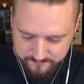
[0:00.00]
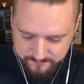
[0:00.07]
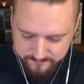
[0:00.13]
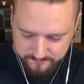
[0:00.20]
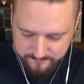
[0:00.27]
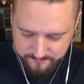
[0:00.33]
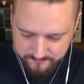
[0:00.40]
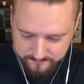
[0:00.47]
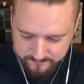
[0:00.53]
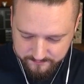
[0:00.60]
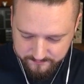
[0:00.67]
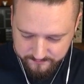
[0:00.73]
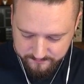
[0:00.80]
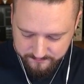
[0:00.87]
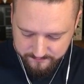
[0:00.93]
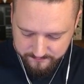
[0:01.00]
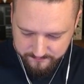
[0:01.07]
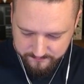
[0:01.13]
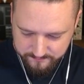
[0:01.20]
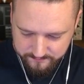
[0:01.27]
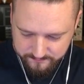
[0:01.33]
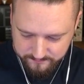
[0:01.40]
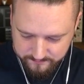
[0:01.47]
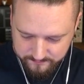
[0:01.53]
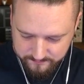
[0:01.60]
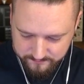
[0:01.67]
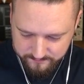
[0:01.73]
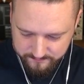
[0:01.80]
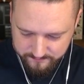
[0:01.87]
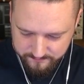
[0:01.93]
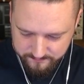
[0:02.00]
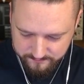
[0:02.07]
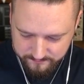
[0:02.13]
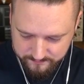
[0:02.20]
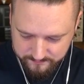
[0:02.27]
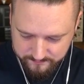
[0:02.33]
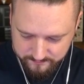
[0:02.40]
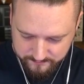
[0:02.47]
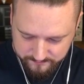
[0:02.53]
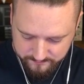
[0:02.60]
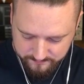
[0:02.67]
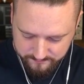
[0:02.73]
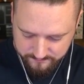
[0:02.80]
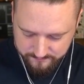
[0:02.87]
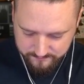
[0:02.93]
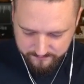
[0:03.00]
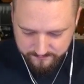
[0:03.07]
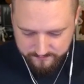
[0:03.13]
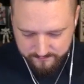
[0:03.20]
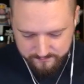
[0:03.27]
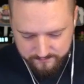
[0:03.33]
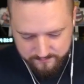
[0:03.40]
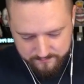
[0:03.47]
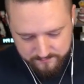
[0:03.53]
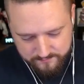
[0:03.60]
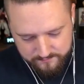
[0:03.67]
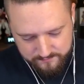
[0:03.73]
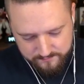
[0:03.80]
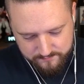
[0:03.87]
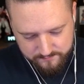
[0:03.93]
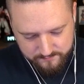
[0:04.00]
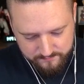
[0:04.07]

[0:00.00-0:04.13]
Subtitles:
No one is speaking in this clip.